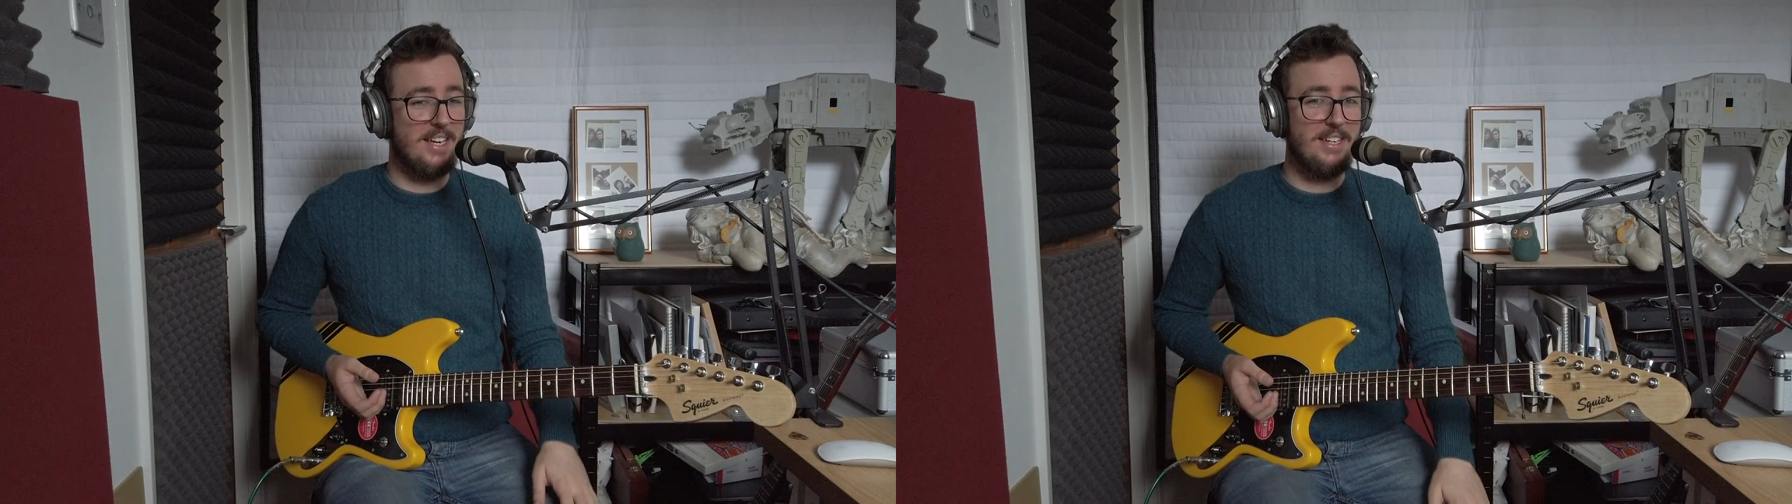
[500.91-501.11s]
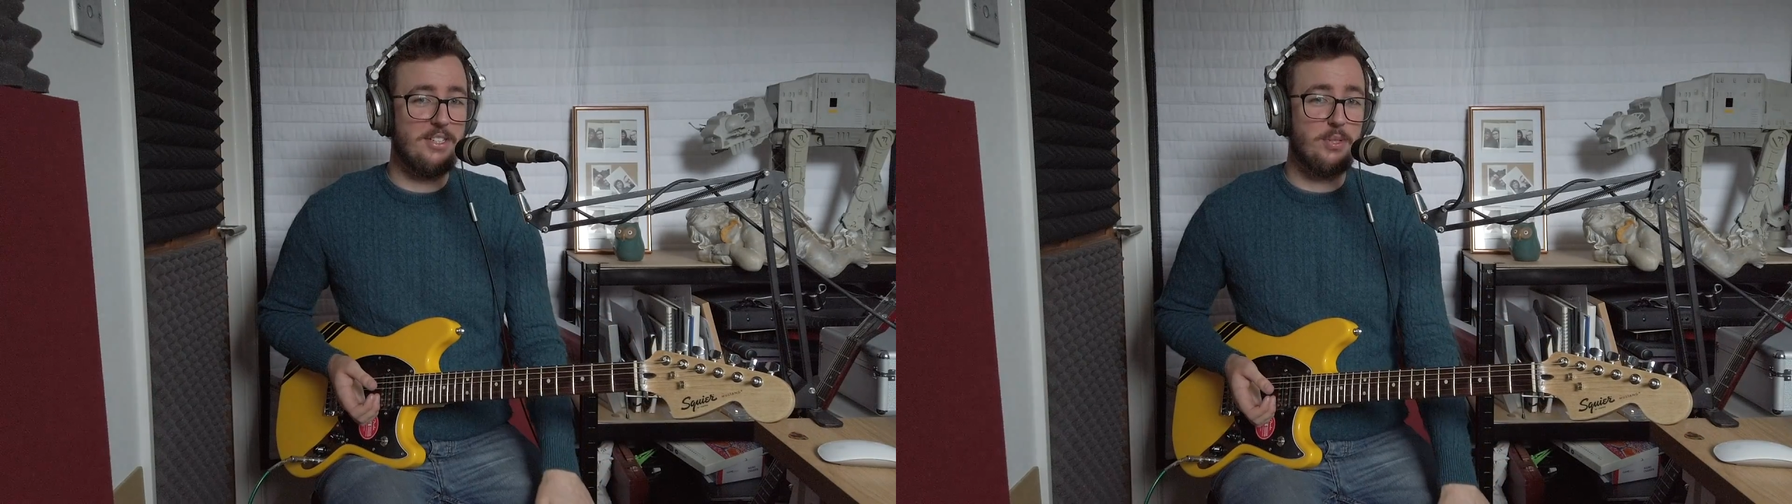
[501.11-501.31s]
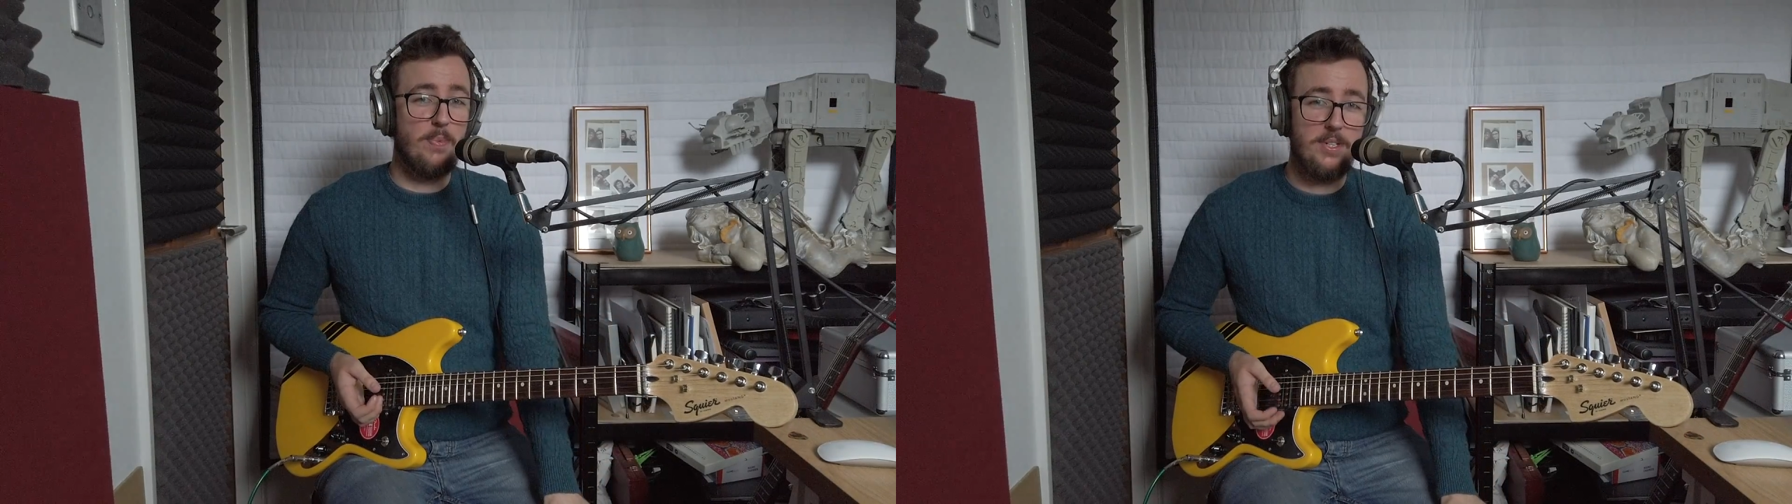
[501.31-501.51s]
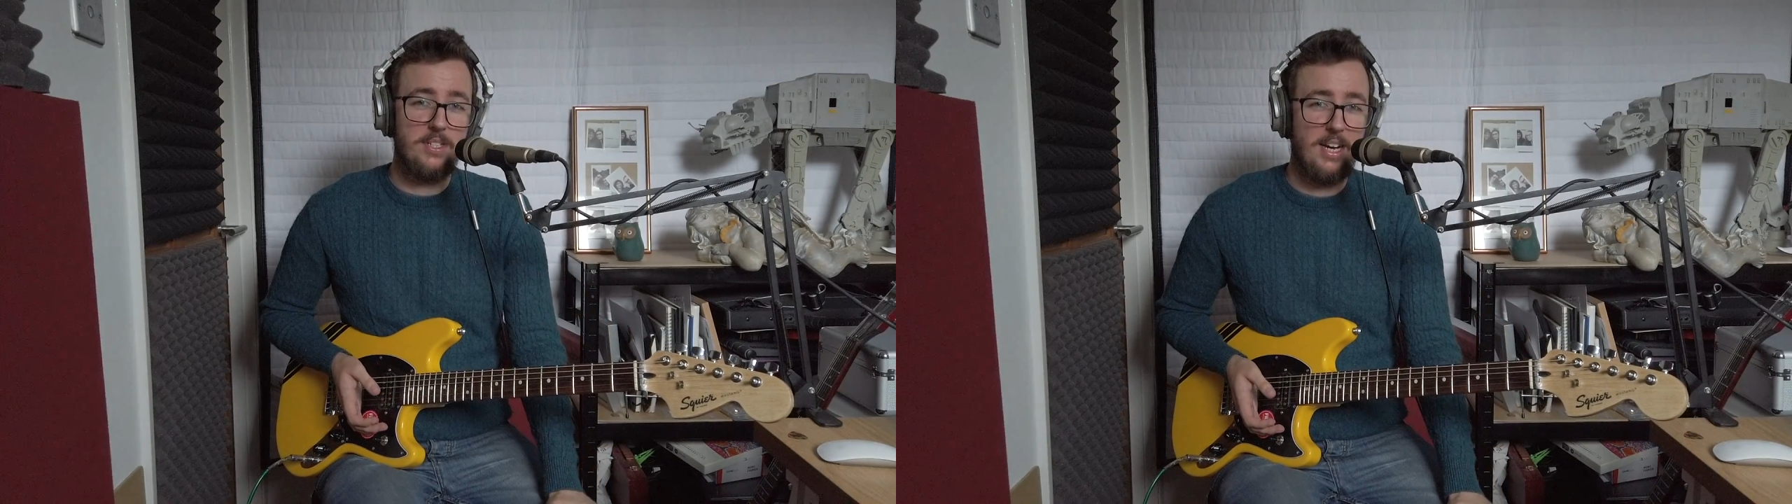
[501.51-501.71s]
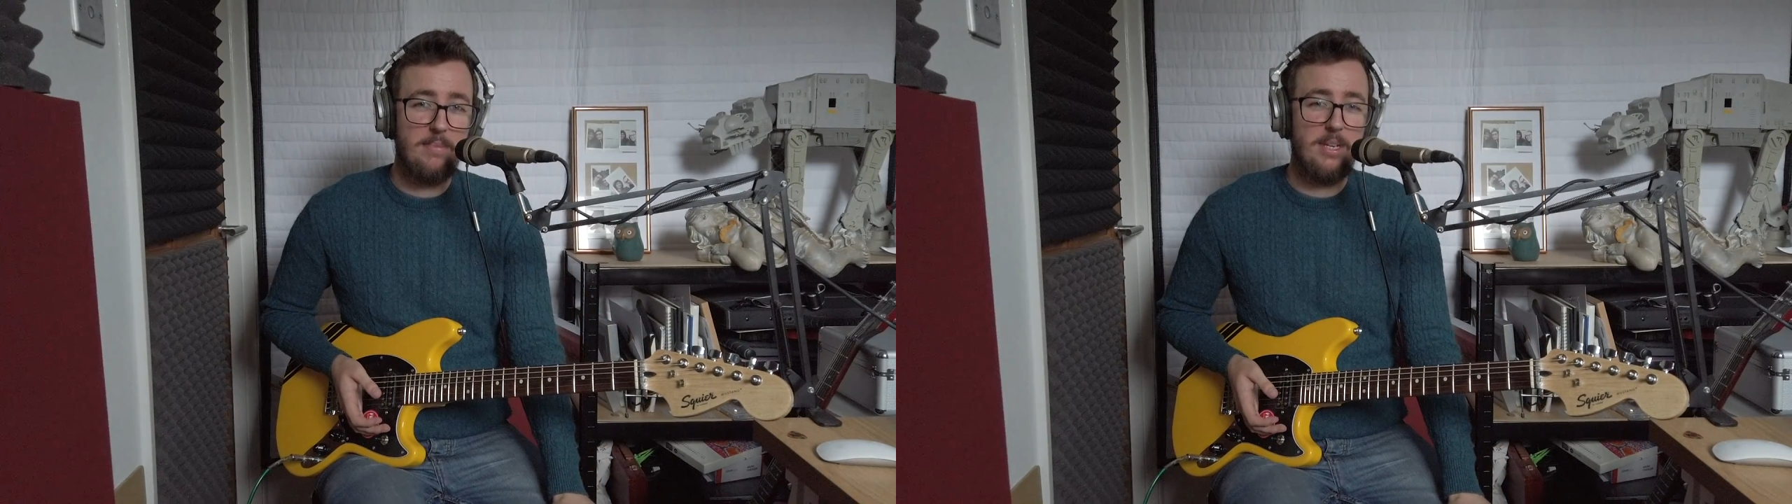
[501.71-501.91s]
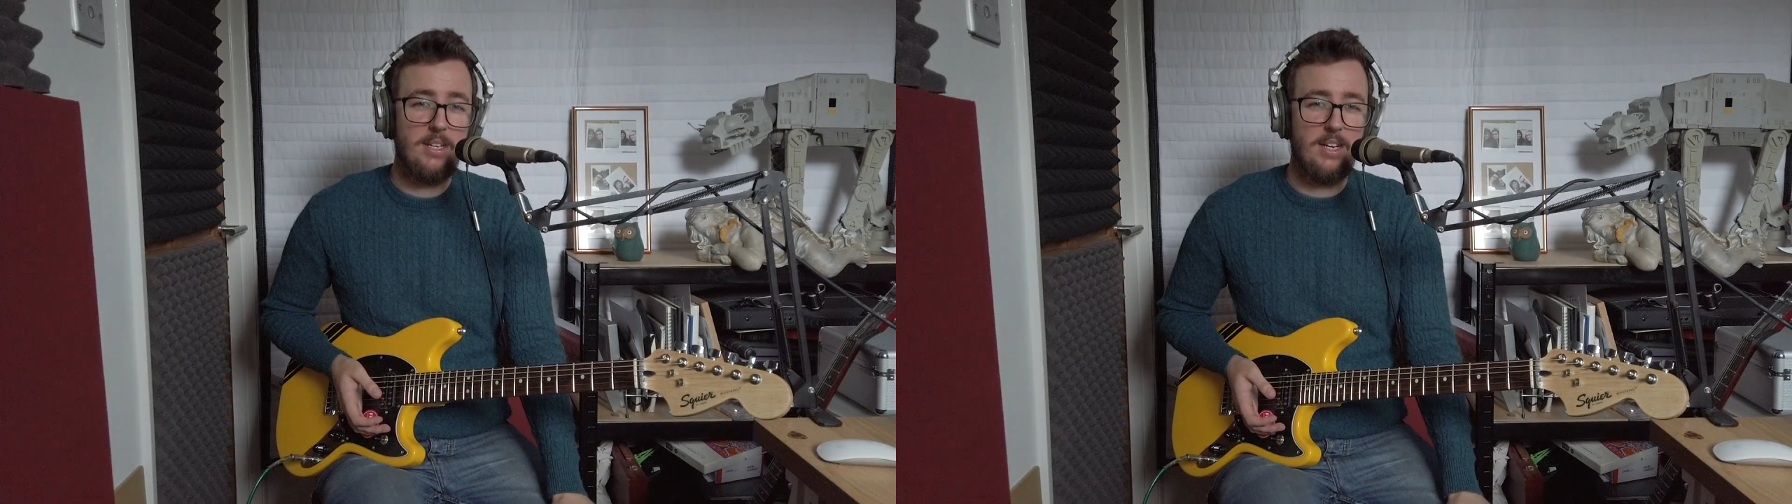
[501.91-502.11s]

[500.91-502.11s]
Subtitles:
and it just wasn't happening,